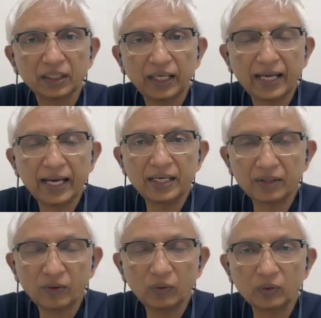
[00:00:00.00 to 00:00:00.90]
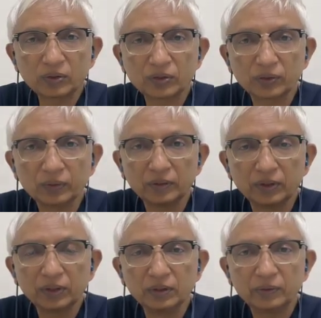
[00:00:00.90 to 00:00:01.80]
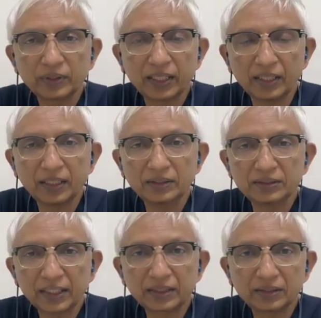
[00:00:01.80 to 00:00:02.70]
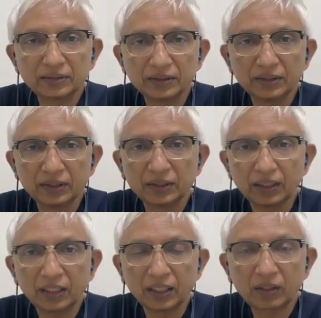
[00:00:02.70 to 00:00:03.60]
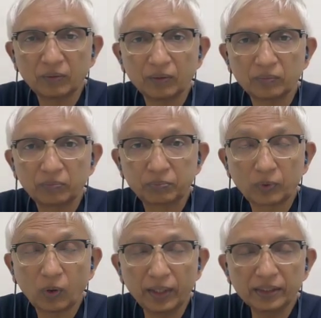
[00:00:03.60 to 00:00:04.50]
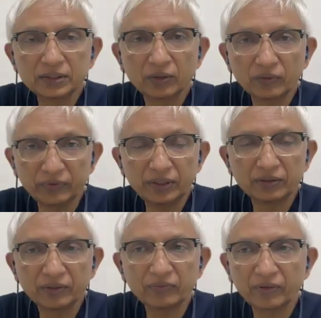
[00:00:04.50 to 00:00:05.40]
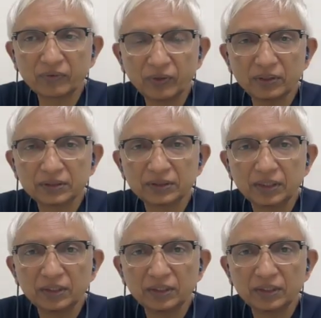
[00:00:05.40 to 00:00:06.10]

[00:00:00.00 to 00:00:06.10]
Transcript: and also you can inject uh, coils out of it, 3-5 coils.